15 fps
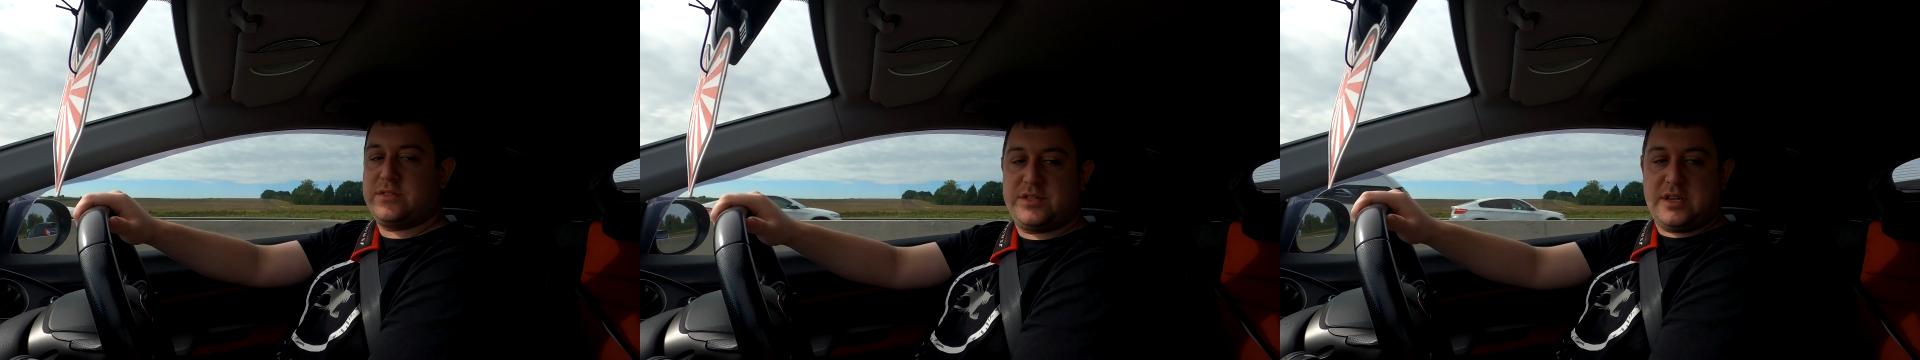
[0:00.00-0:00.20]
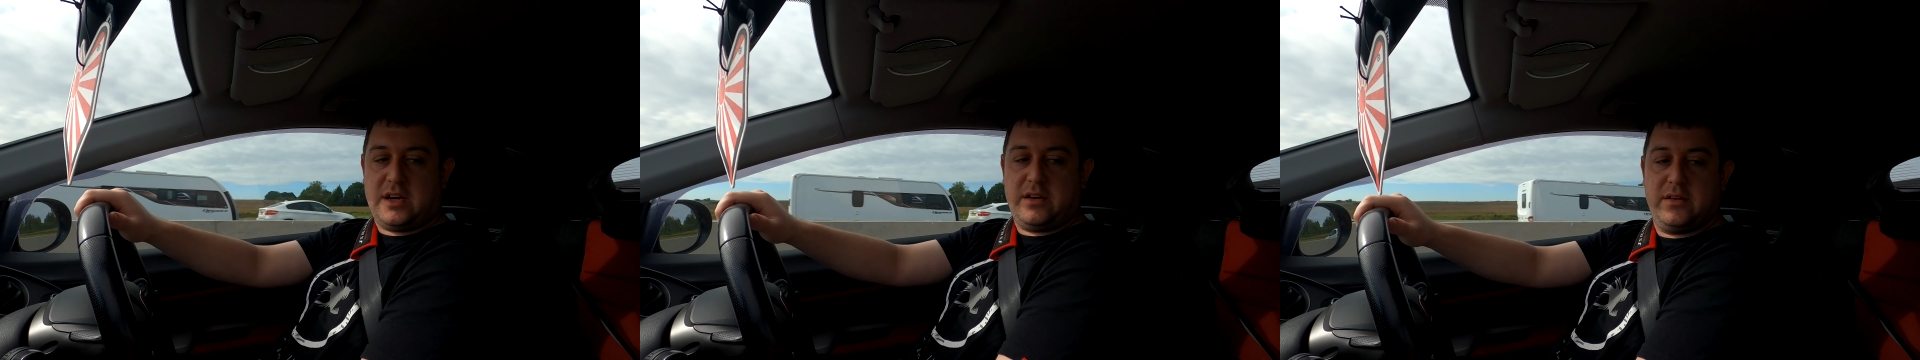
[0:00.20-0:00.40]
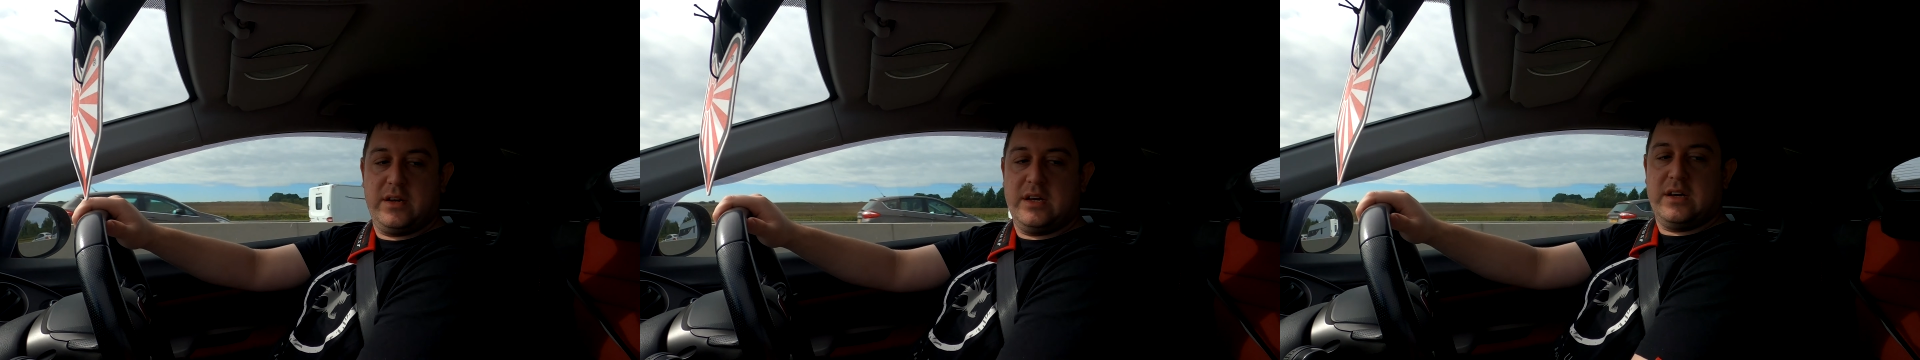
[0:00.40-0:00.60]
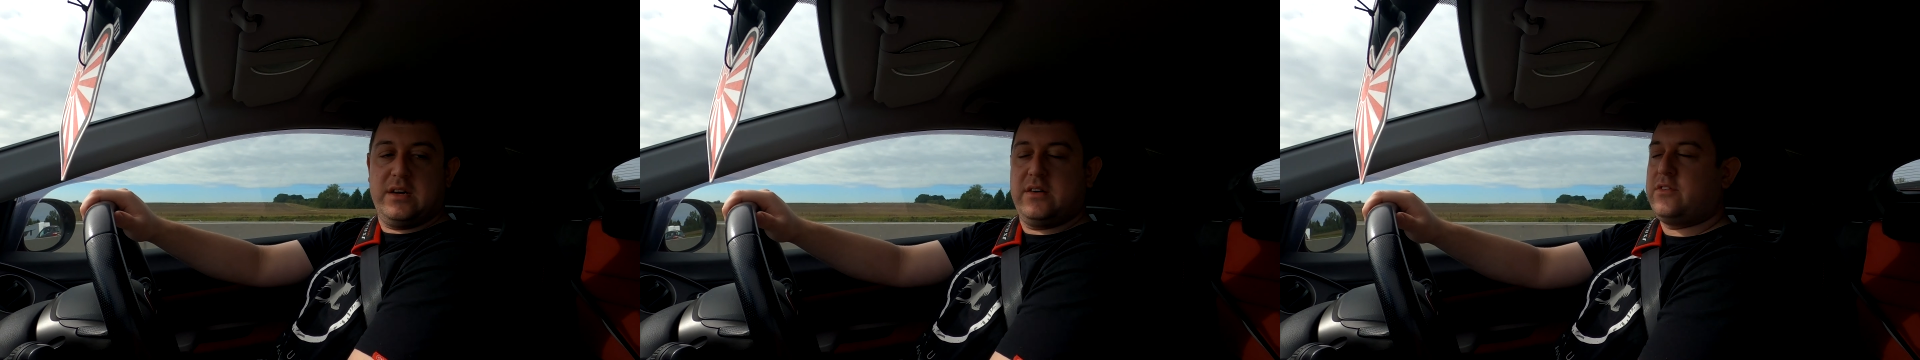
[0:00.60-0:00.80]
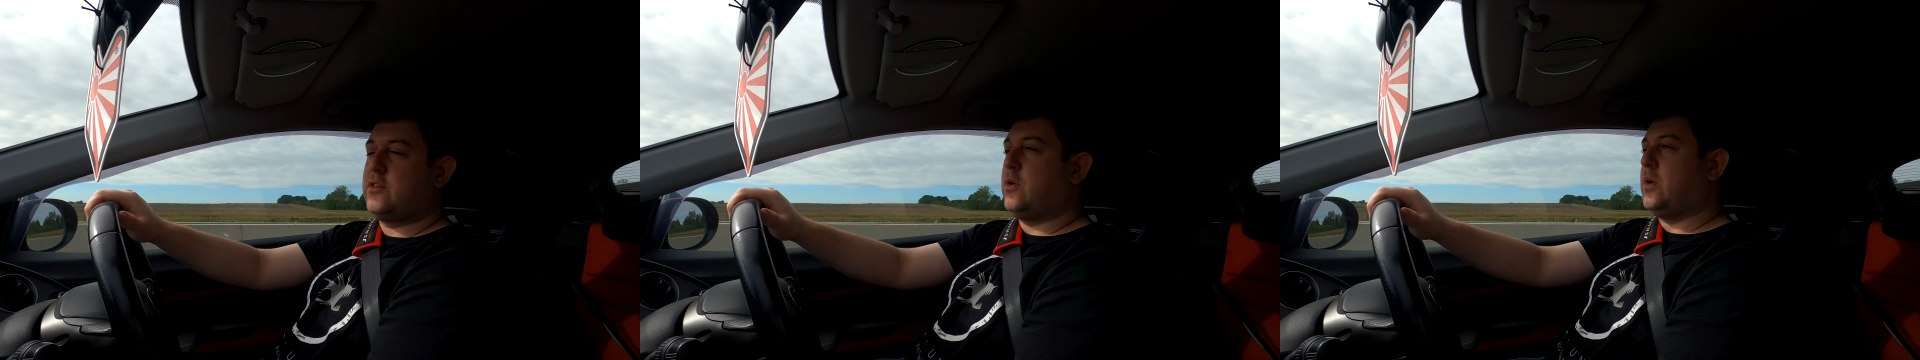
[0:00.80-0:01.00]
so I
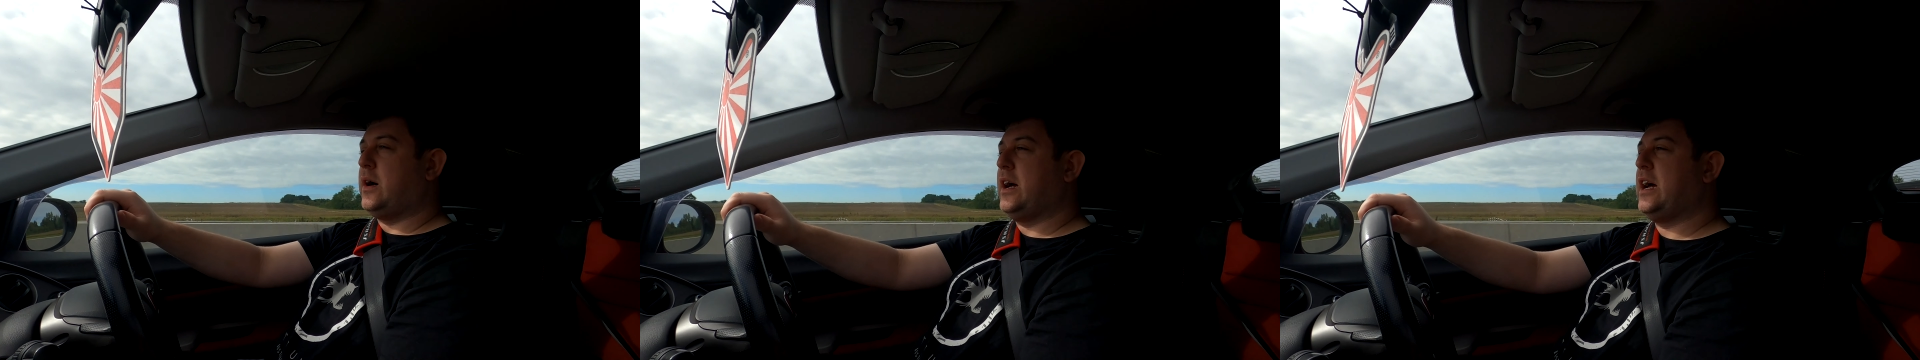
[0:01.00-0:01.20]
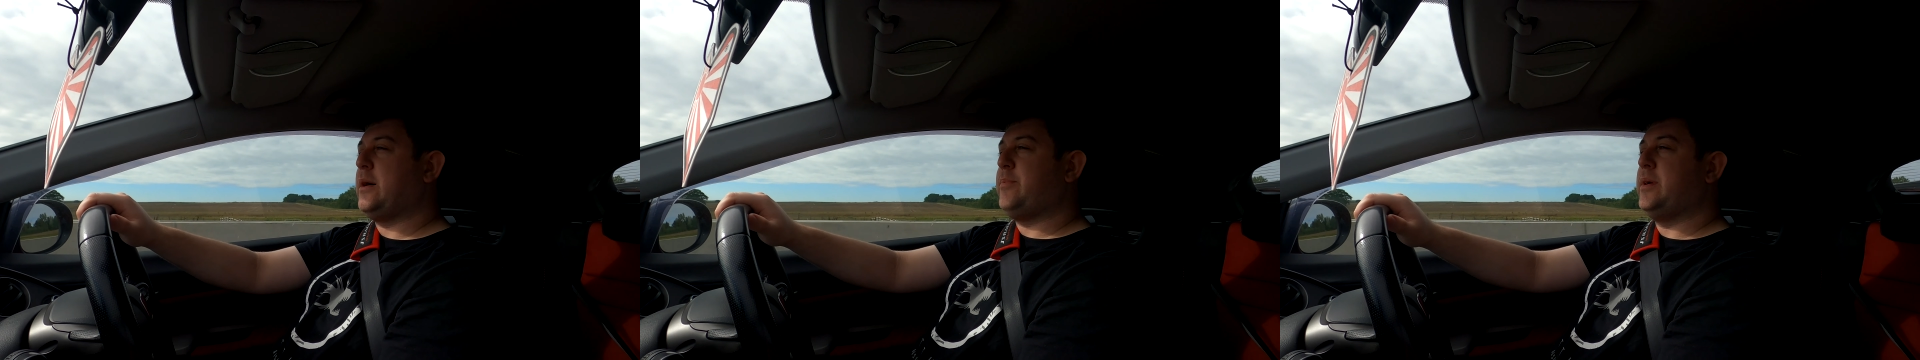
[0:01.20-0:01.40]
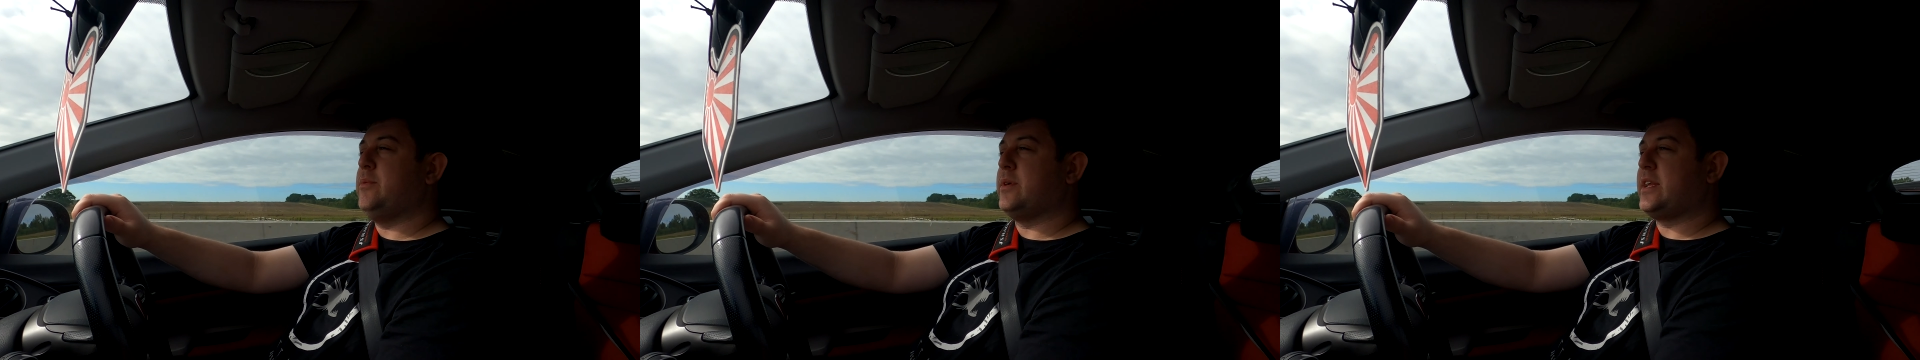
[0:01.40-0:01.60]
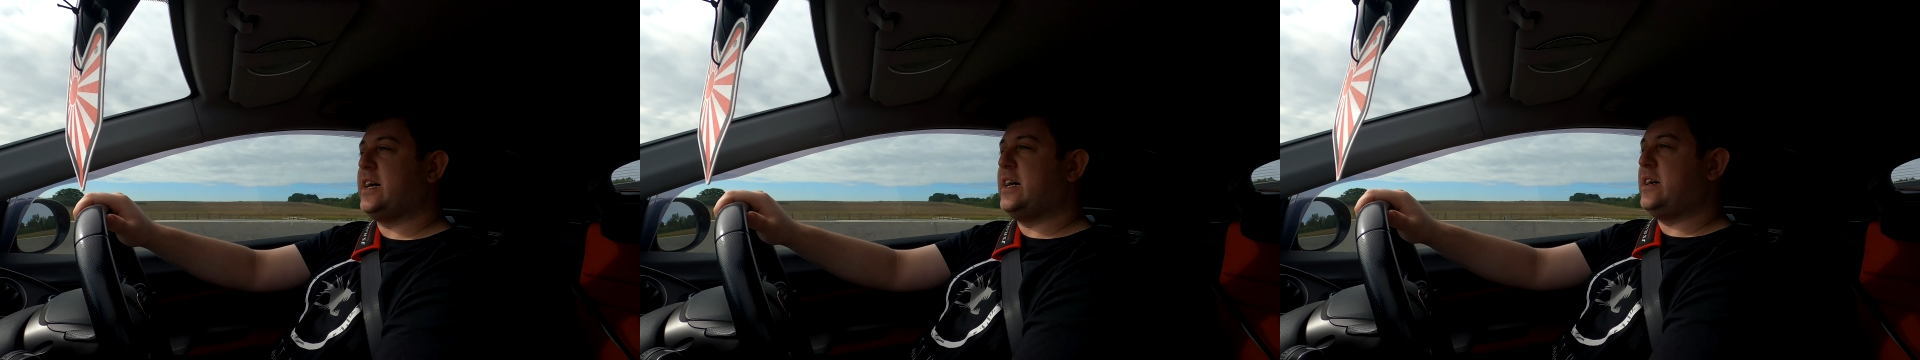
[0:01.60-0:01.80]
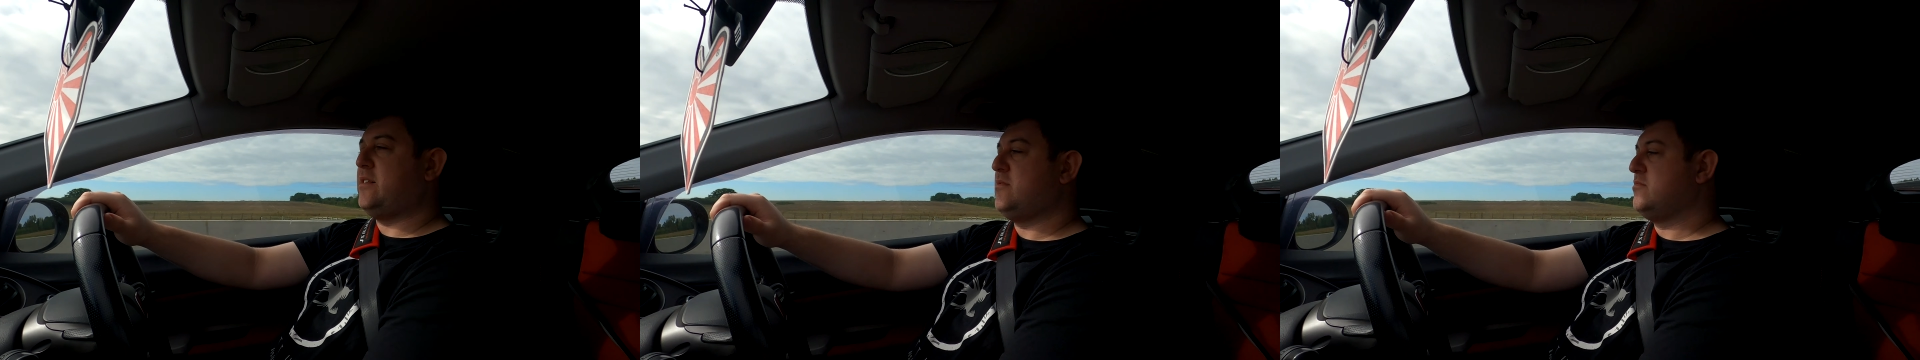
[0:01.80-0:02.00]
was quite happy with that.